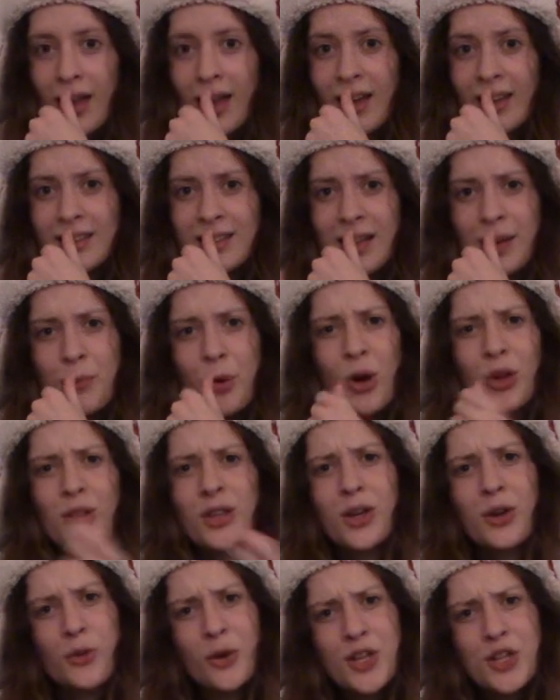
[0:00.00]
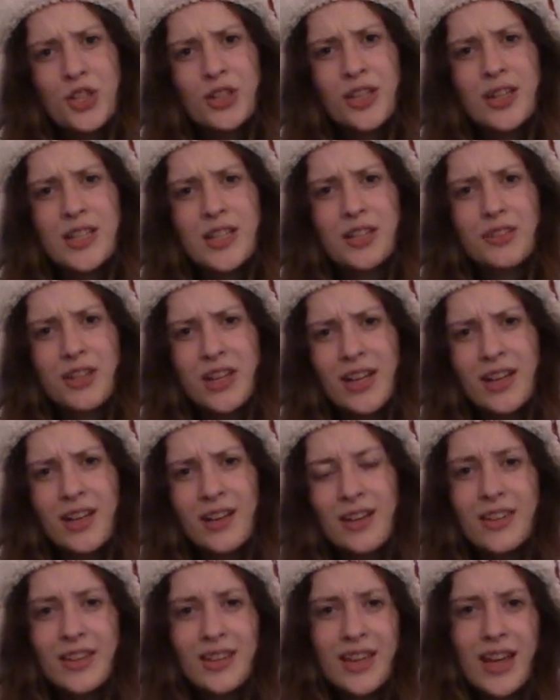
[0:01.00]
And come on, question as a
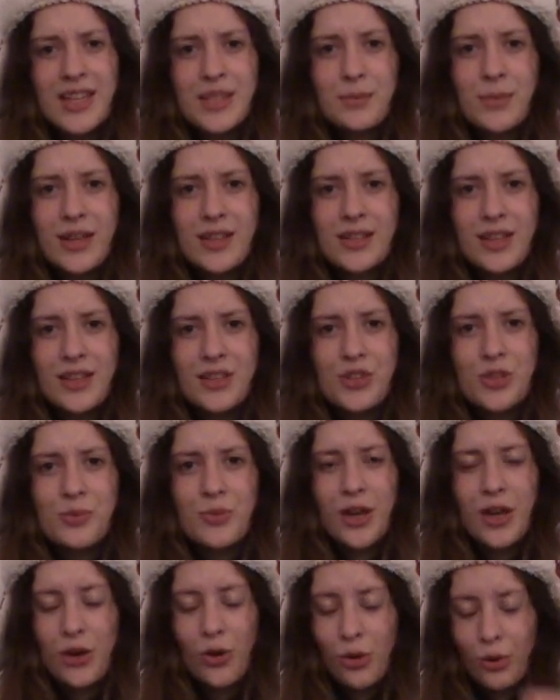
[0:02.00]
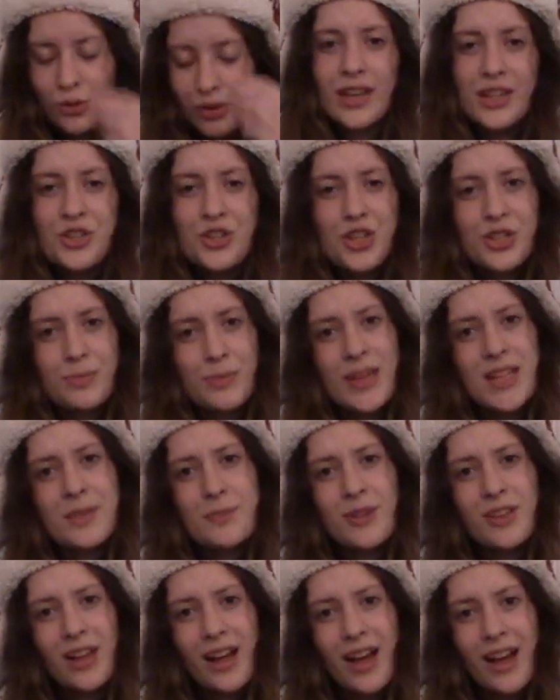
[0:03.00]
greeting? That doesn't make sense to me at all. It just makes
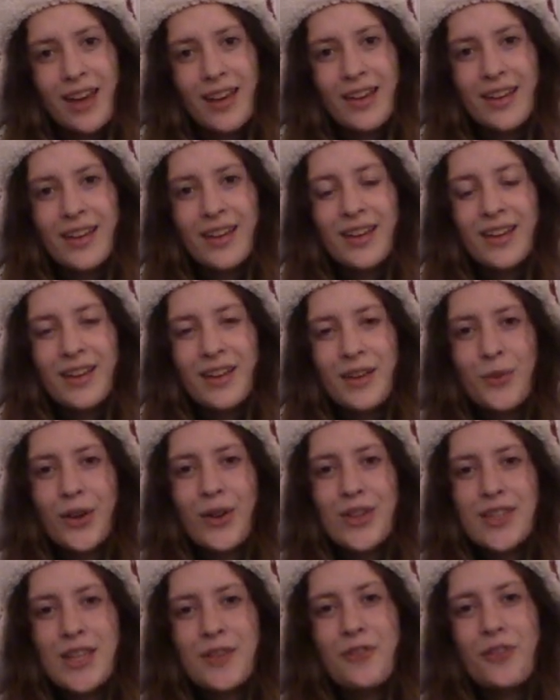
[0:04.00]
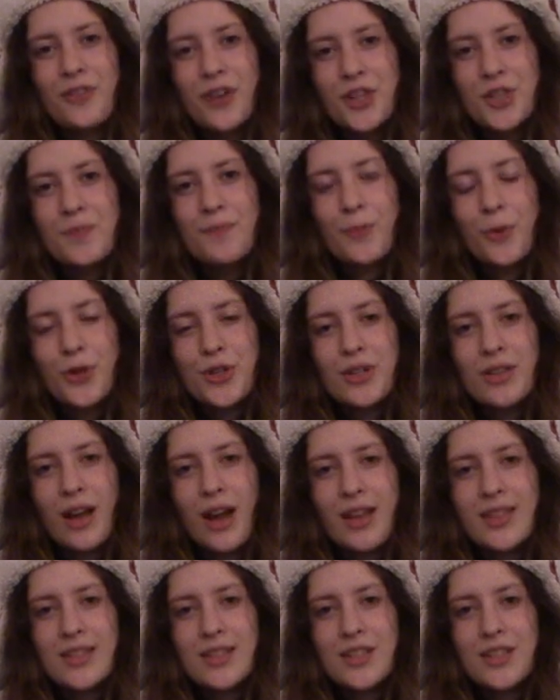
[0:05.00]
me lie. Because if a Russian person
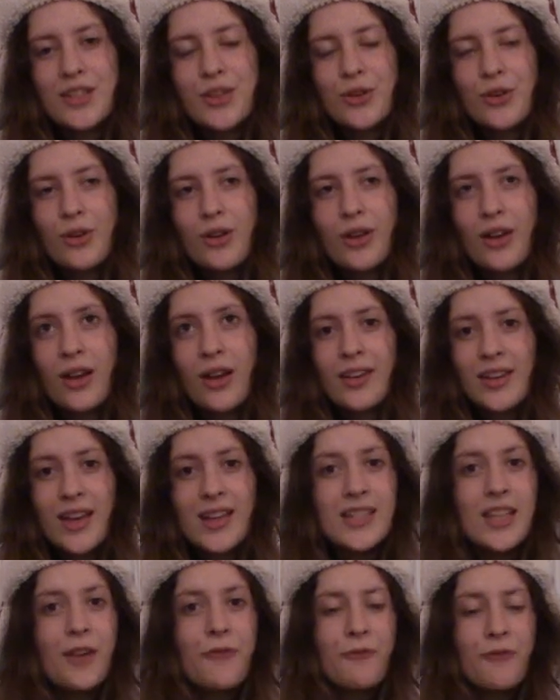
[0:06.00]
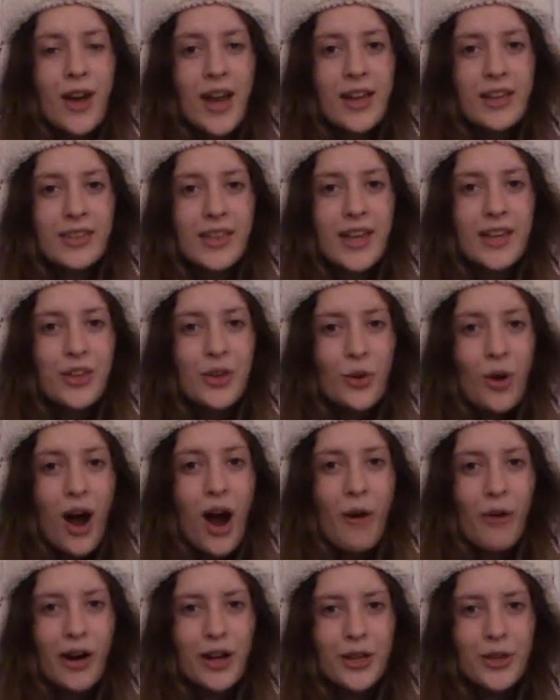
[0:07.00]
answers you, Yes, I'm fine, thank you,
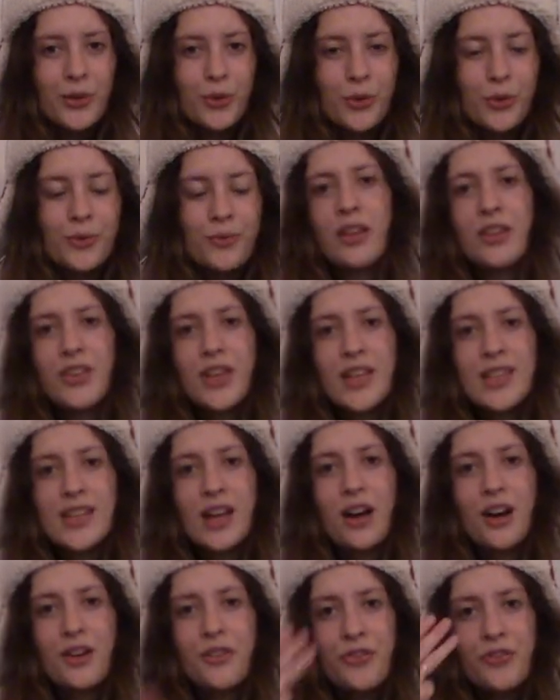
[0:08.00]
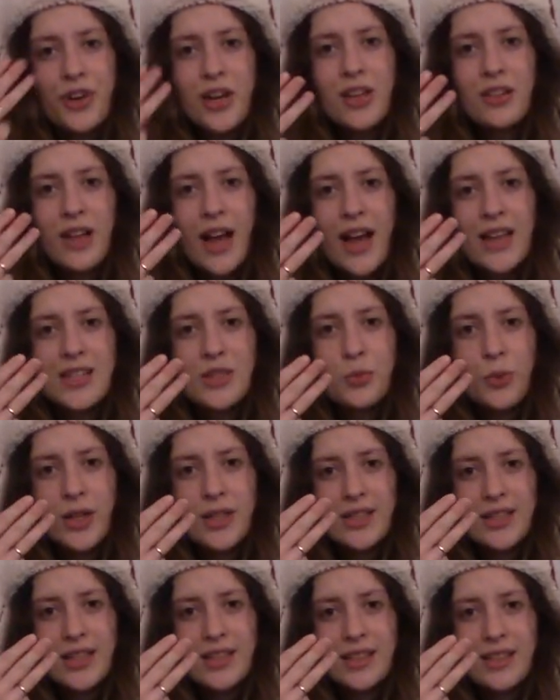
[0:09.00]
how are you? These are three lies in
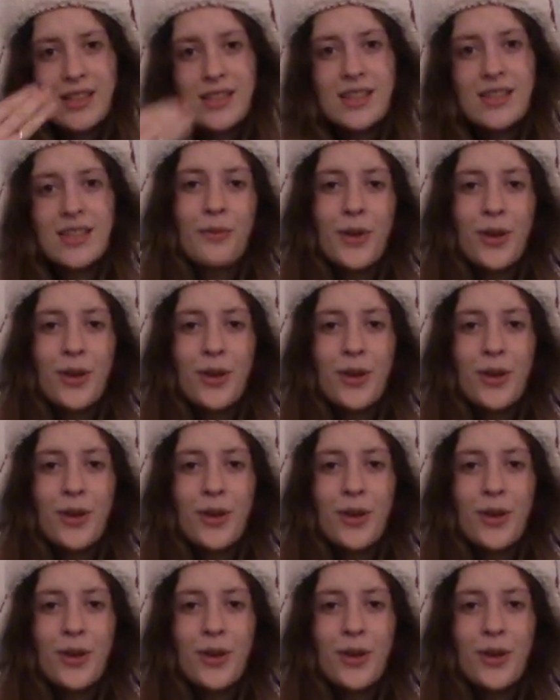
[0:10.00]
one sentence.